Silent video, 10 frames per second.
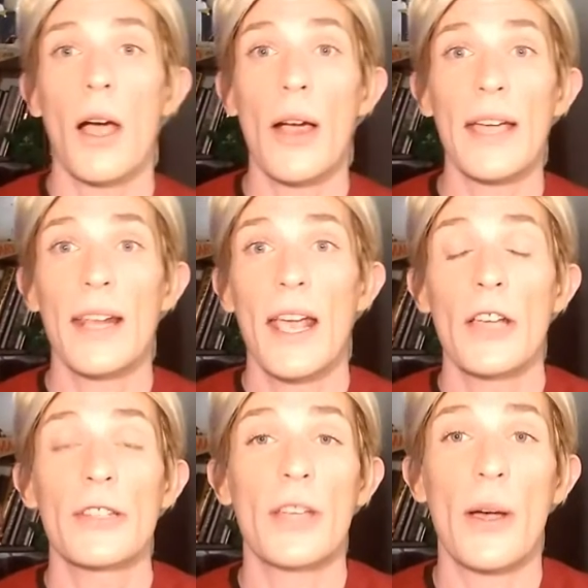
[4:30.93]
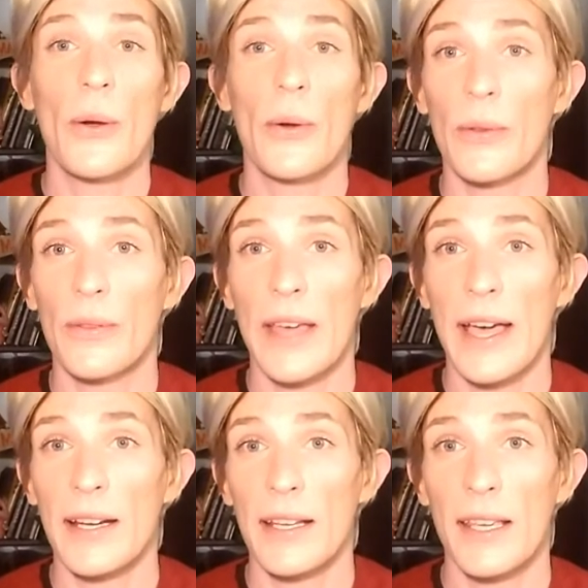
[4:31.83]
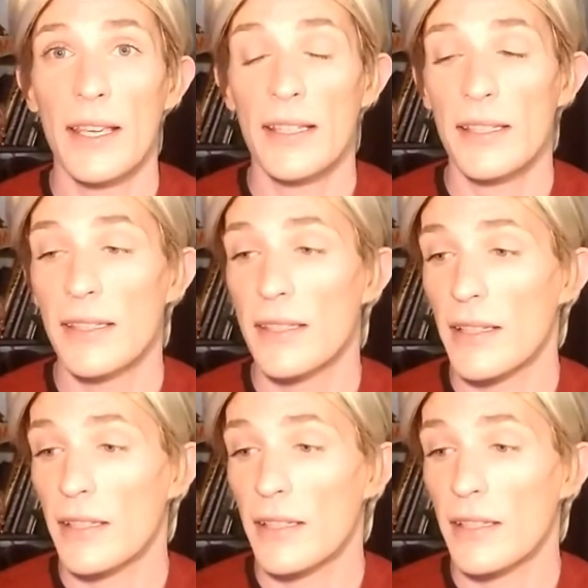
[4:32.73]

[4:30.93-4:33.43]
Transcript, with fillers: All right, so that is,